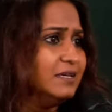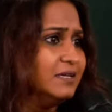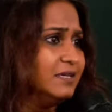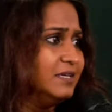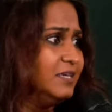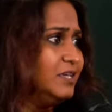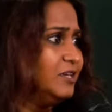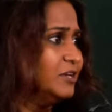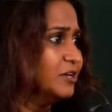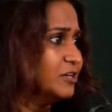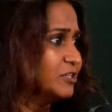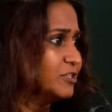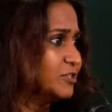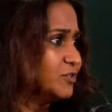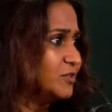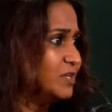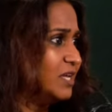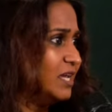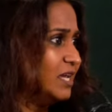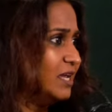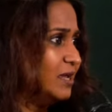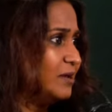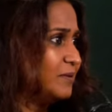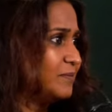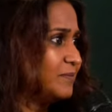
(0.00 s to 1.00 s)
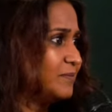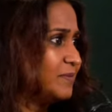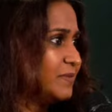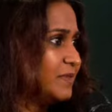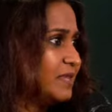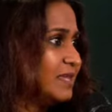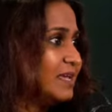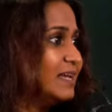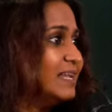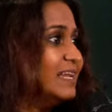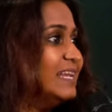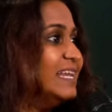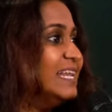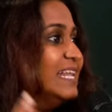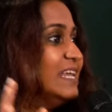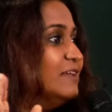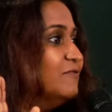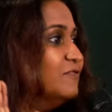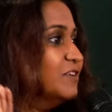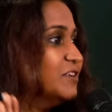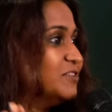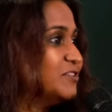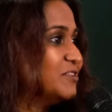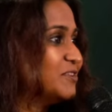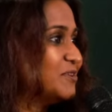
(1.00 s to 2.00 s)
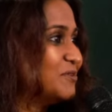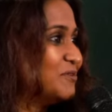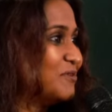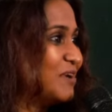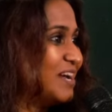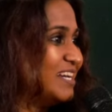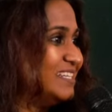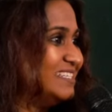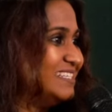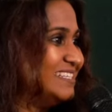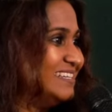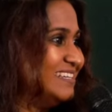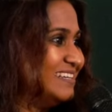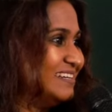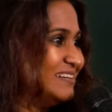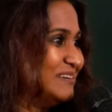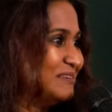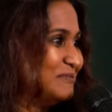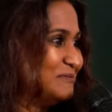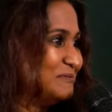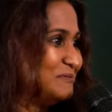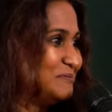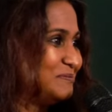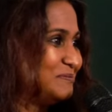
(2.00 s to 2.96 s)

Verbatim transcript: here today, leave it right here.